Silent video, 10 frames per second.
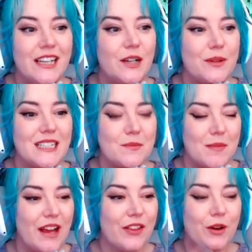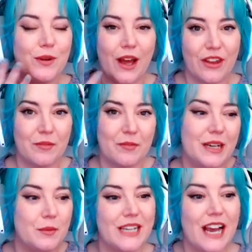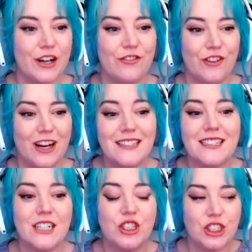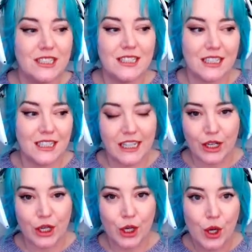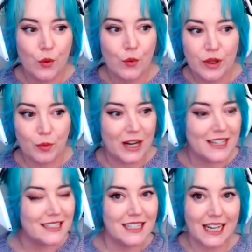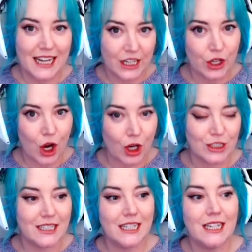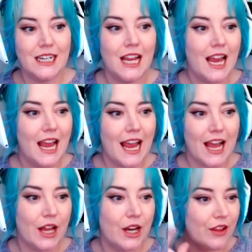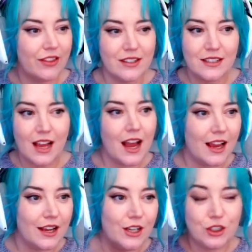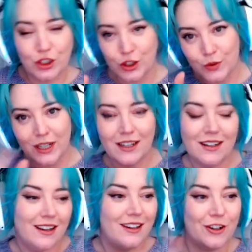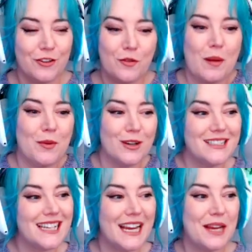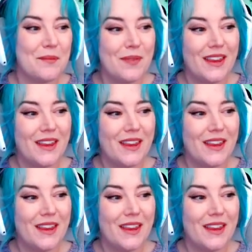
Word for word: like with this mod, though, now that I've been able to add her friends, it's like she's sitting here with Branson and Carson and this guy, Judah, couldn't remember his name,